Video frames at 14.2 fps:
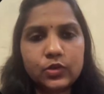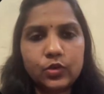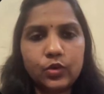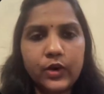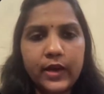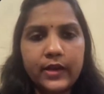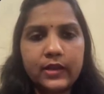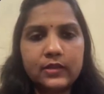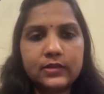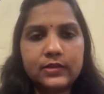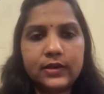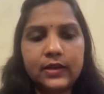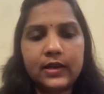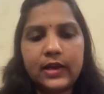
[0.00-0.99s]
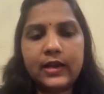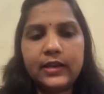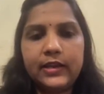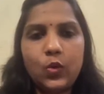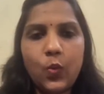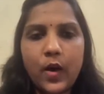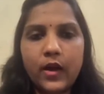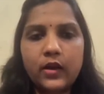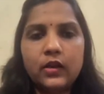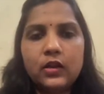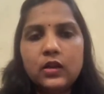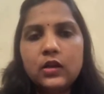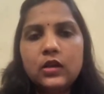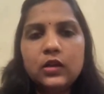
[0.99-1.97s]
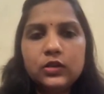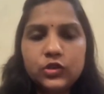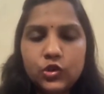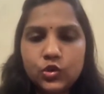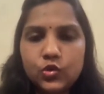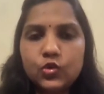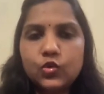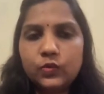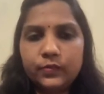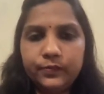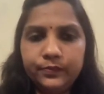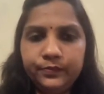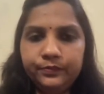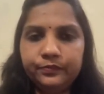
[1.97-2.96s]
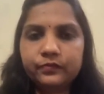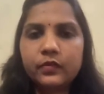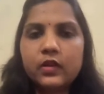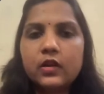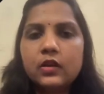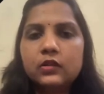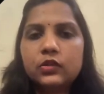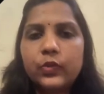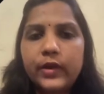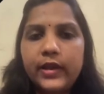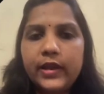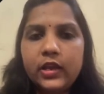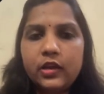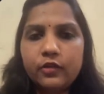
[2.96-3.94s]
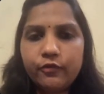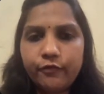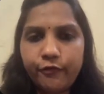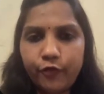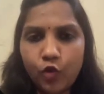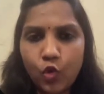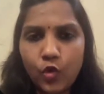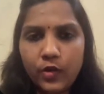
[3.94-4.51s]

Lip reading: I can say ID 1, 2, 3, 4.